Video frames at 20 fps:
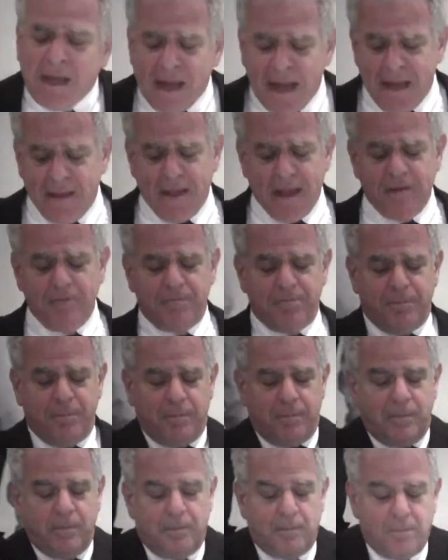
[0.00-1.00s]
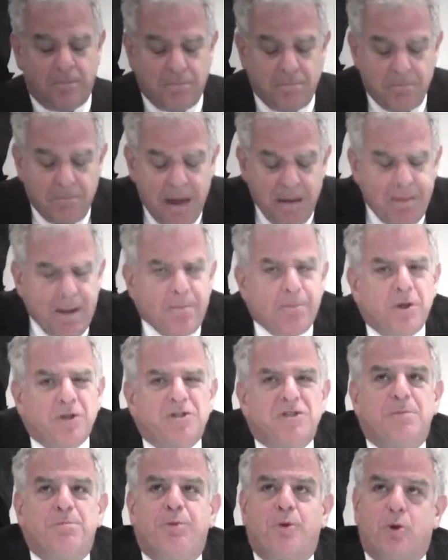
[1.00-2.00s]
And then, maybe
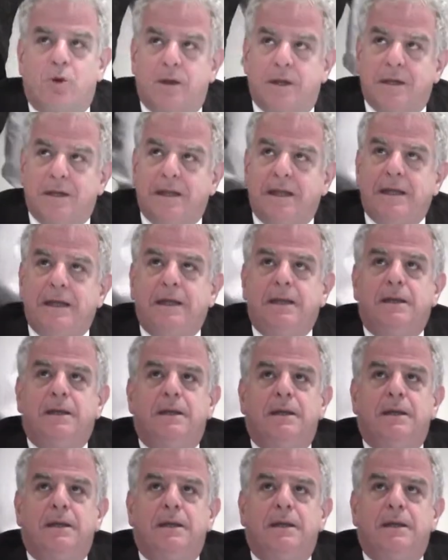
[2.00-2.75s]
most importantly,